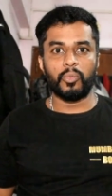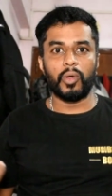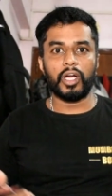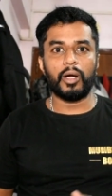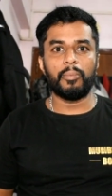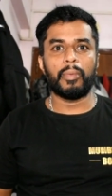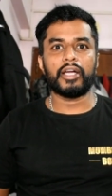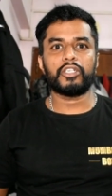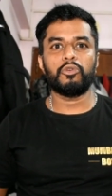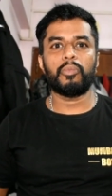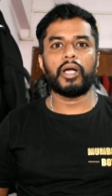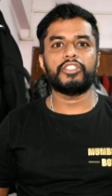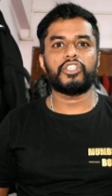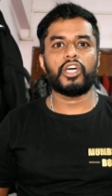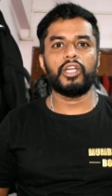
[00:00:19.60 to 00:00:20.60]
welcome back to
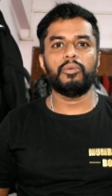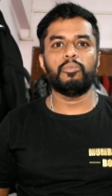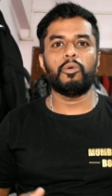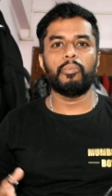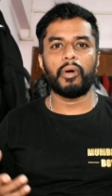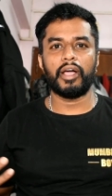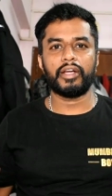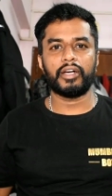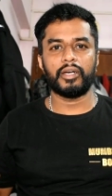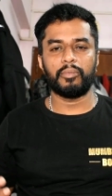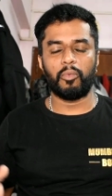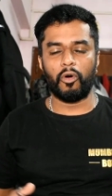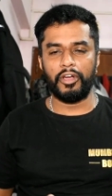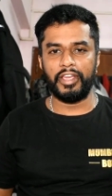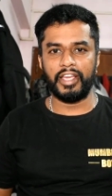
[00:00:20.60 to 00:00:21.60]
my channel MumBiker boy.